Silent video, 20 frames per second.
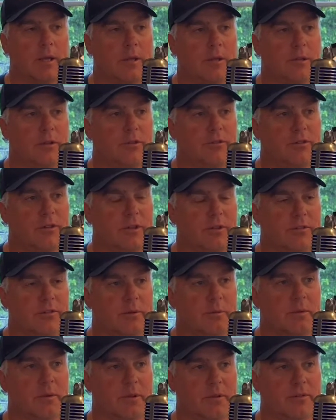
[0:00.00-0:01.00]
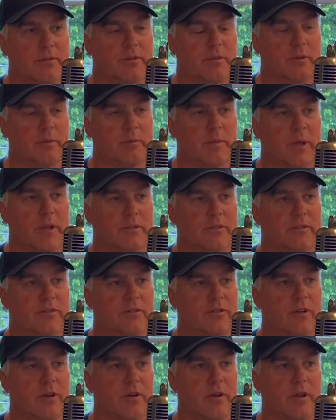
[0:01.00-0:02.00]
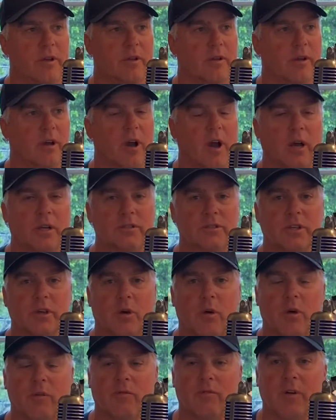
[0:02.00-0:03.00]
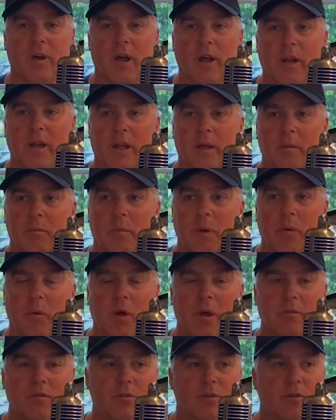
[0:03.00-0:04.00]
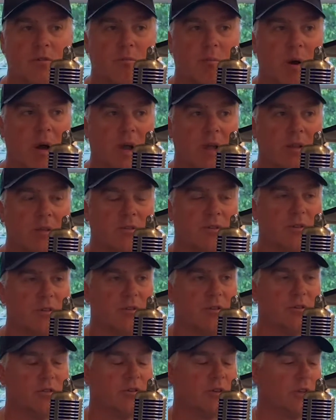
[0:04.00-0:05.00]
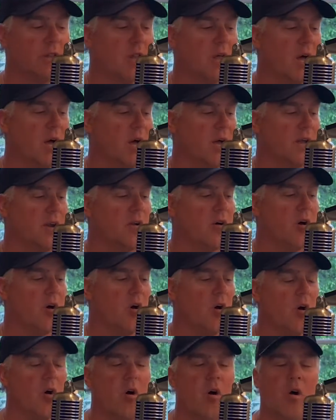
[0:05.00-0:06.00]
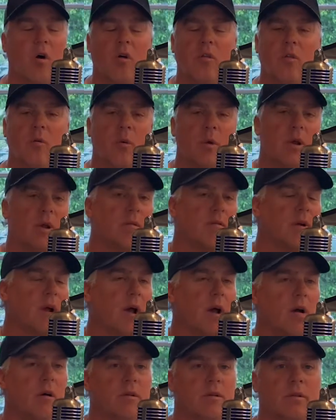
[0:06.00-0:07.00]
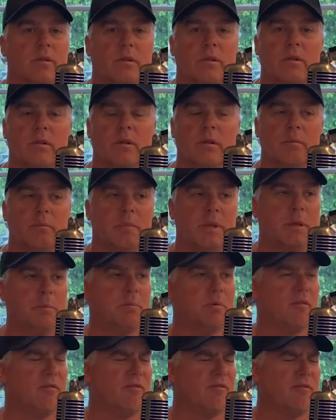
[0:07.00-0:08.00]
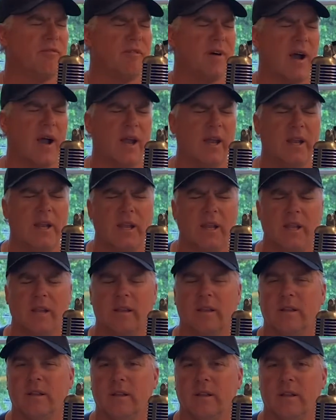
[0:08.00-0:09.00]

you see some of this mass hysteria. Costco on Friday, my wife drove by and said there's a line all the way around. People fighting.